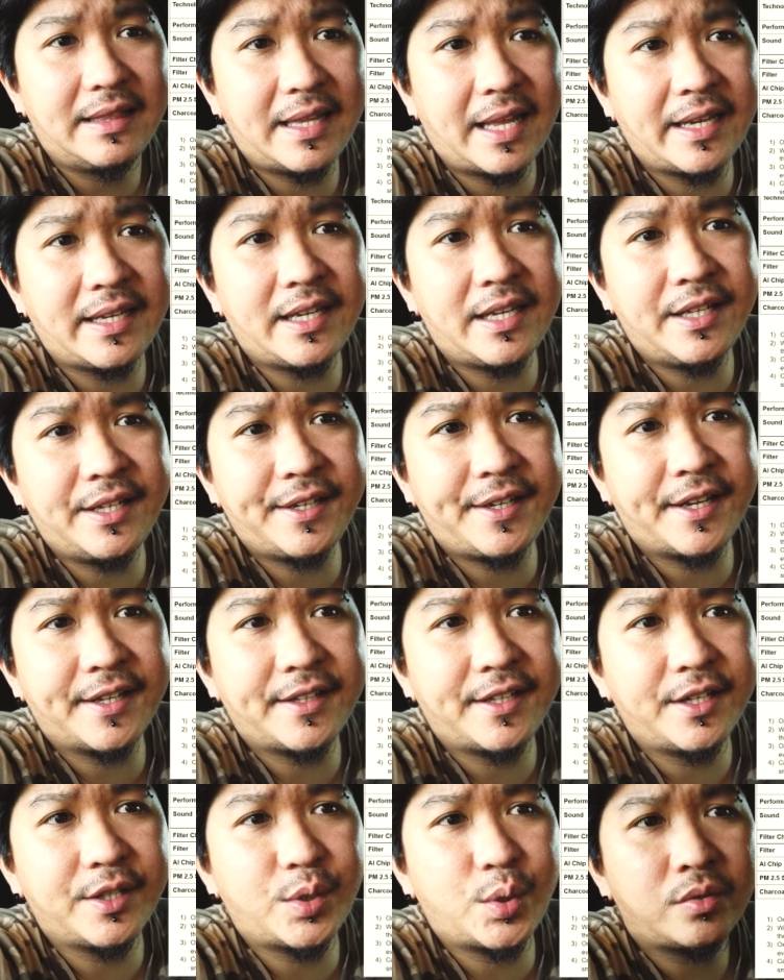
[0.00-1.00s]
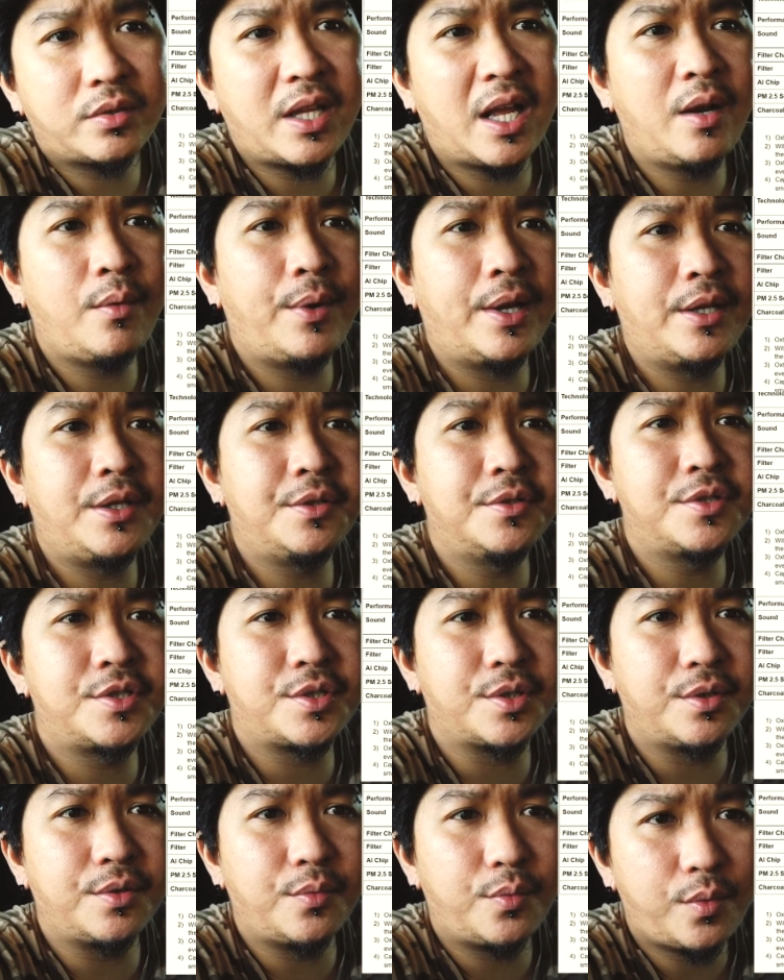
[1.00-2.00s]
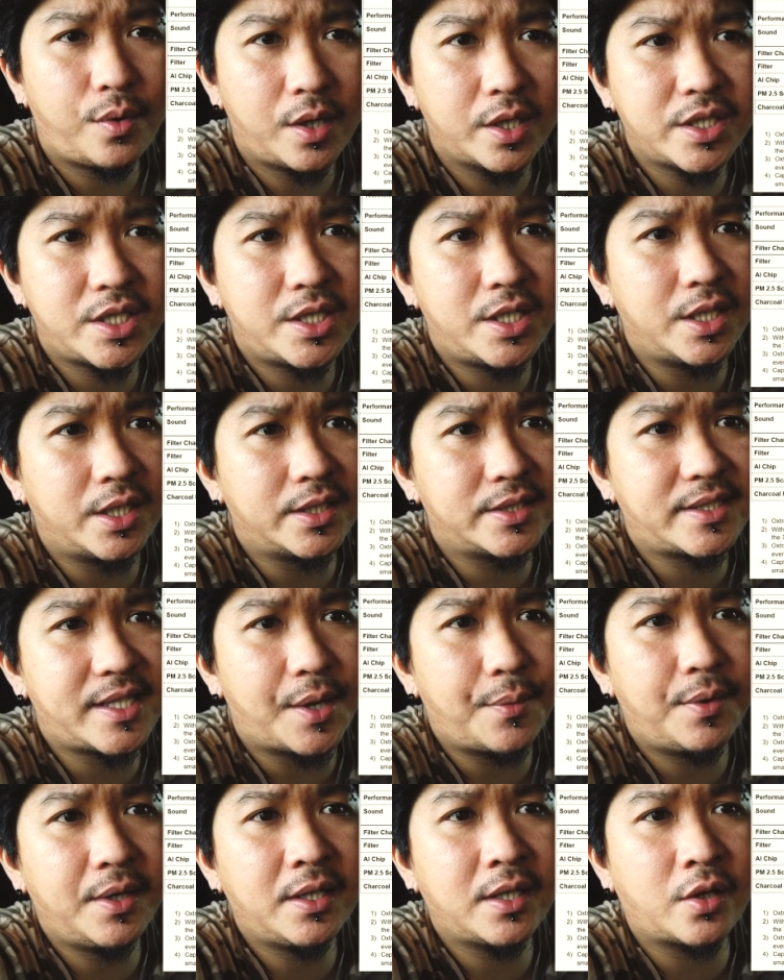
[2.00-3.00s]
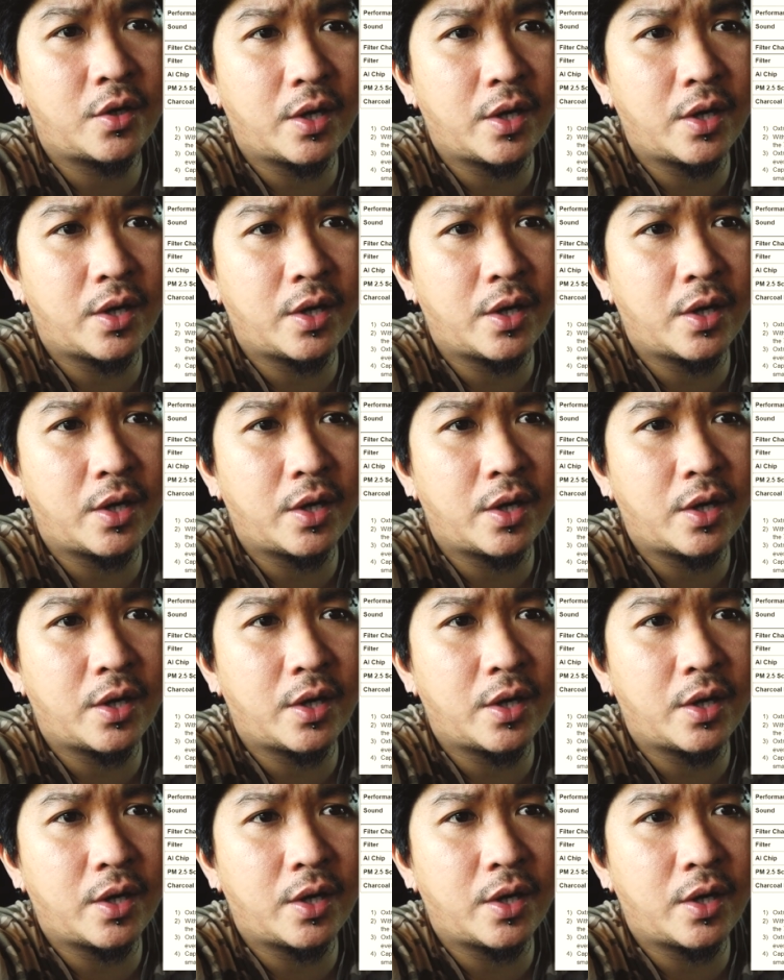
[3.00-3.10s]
light indicator to tell when you should wash the cell 7